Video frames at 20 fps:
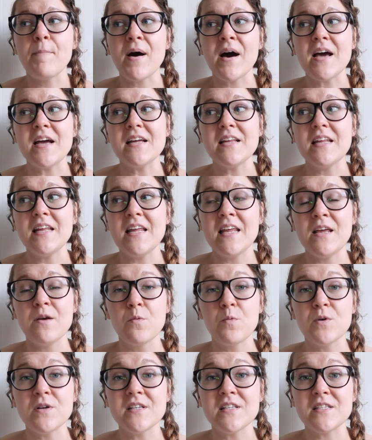but
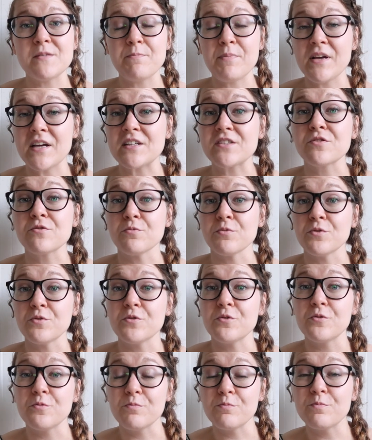it was picked
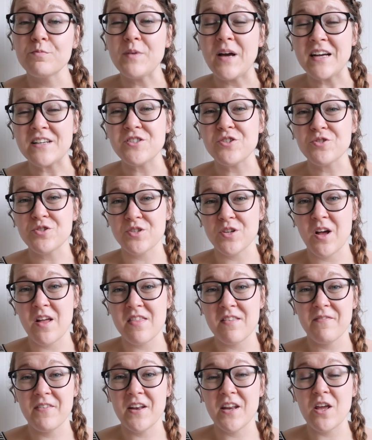through, as you saw
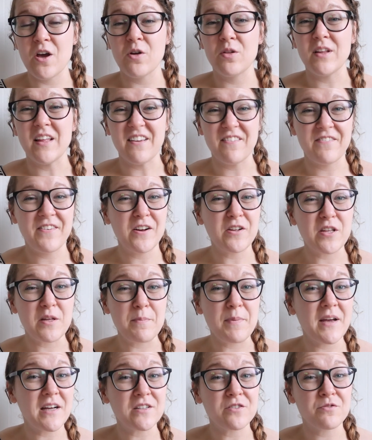in the video, like
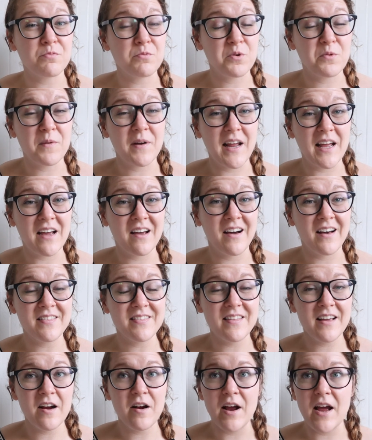fairly picked through when I
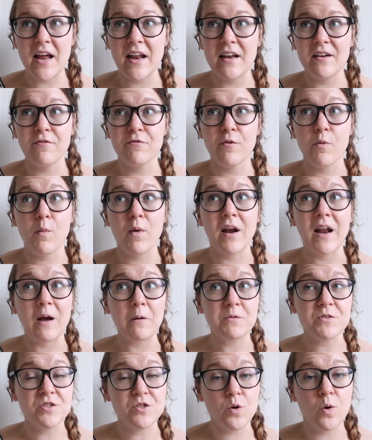got there. And from what I
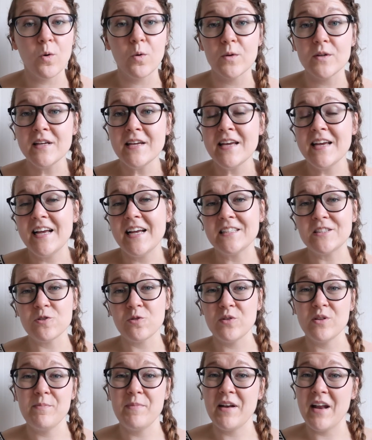was told, it's
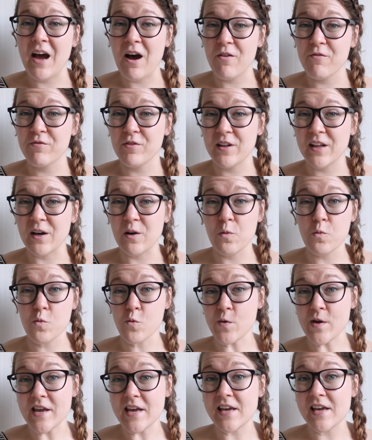only been out for like a
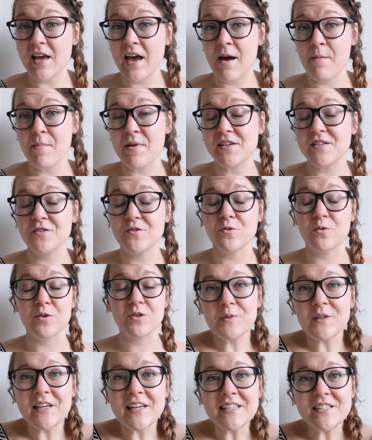week at my
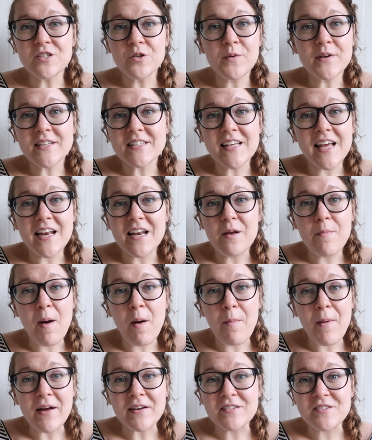store. We get so excited
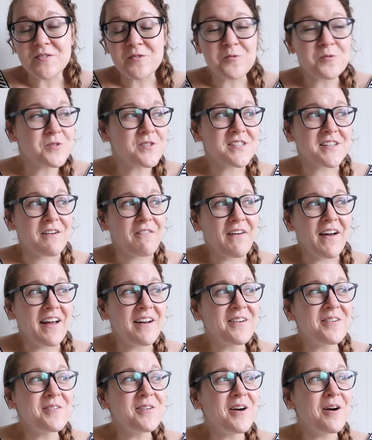about back to school stuff. I
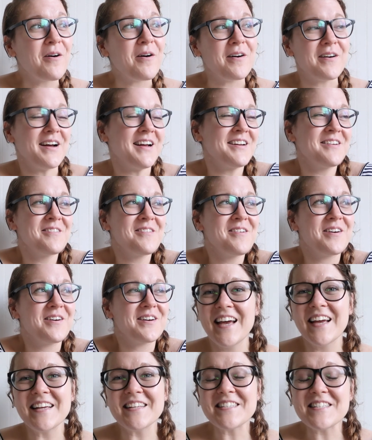don't know.
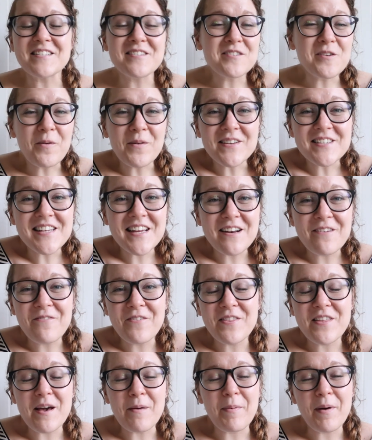It gets us so excited
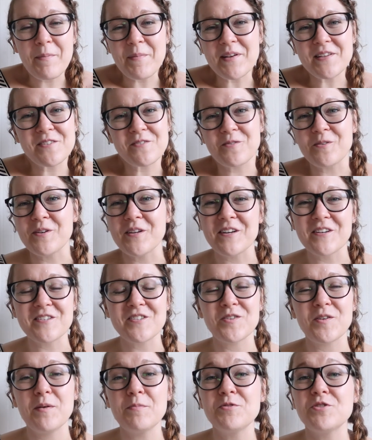for the upcoming school year.
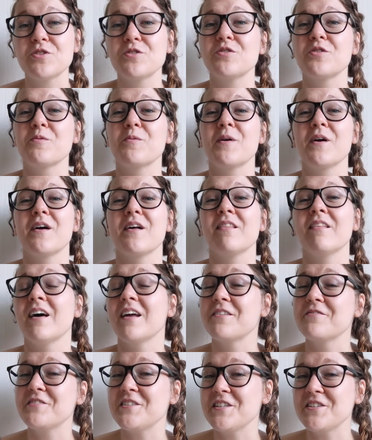So I'm sure there were a
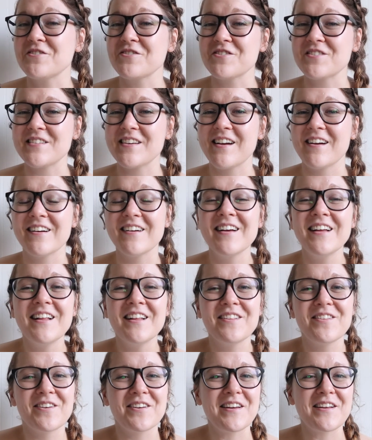lot of teachers there
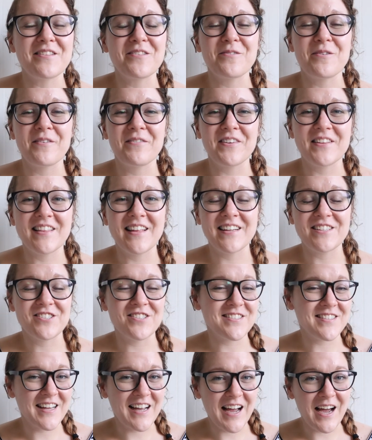looking through everything
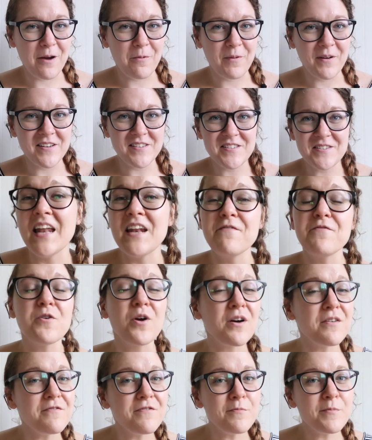just like I was. And if
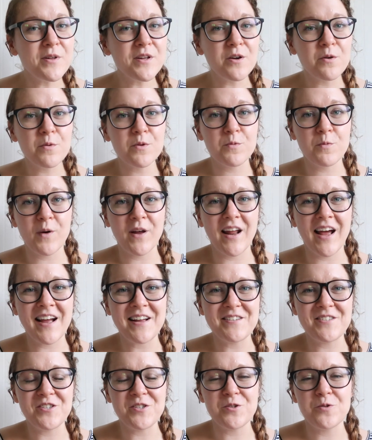you're unfamiliar with what
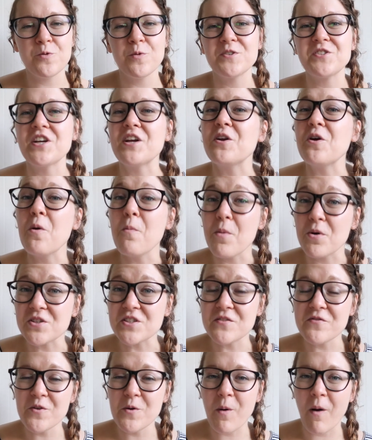I do, which I know
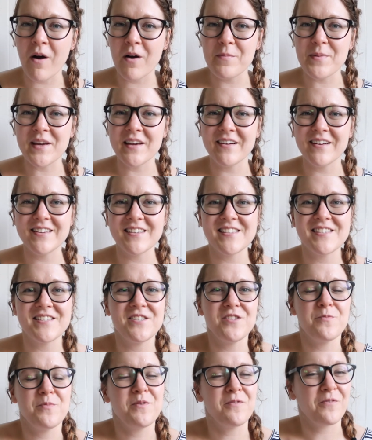most of you are because
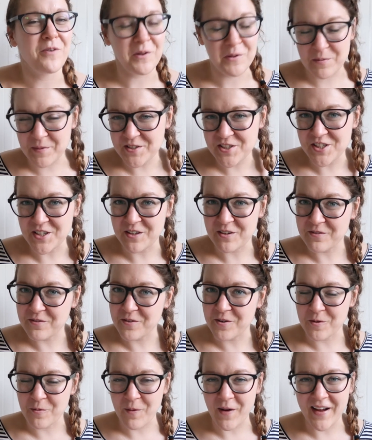you've been following my channel
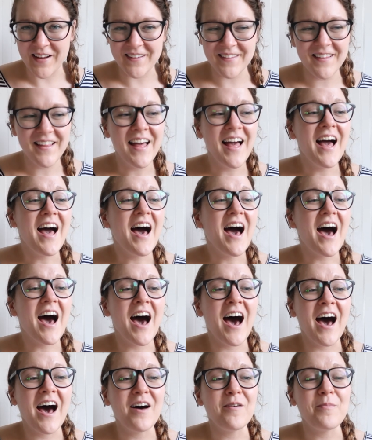for a while,
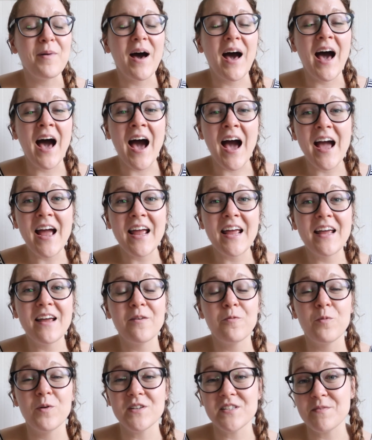
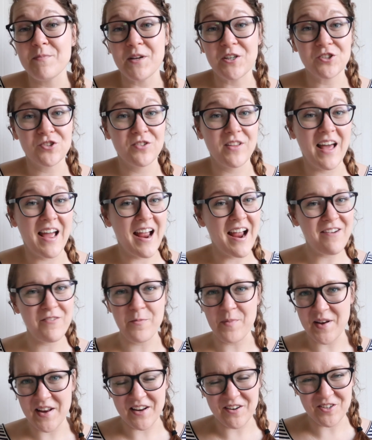I want to make sure that
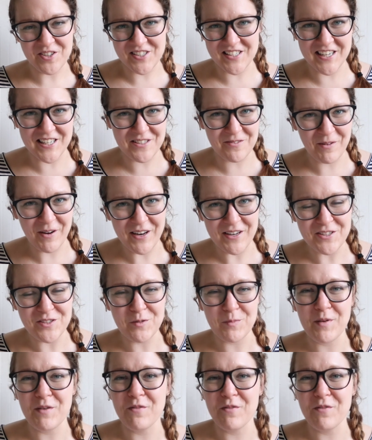everybody understands what I do